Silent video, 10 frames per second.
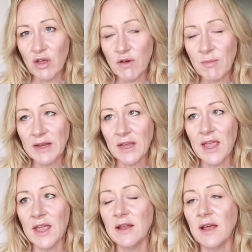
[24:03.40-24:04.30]
over a
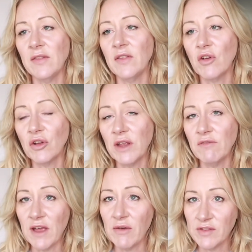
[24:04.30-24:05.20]
mannequin, and they've got it
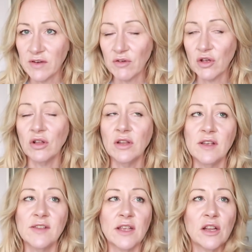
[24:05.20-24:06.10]
in various different
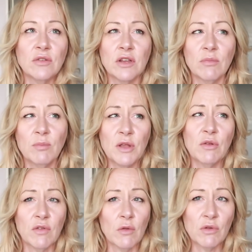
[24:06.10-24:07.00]
colours, including a
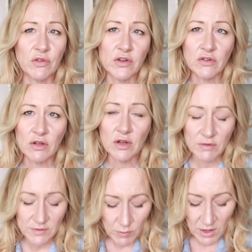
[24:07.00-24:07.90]
beautiful mustard
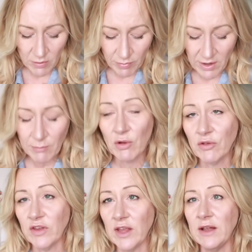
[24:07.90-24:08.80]
colour as well. But I
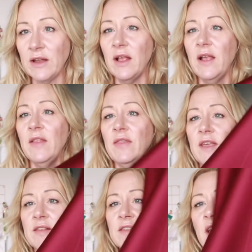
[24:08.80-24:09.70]
bought it in this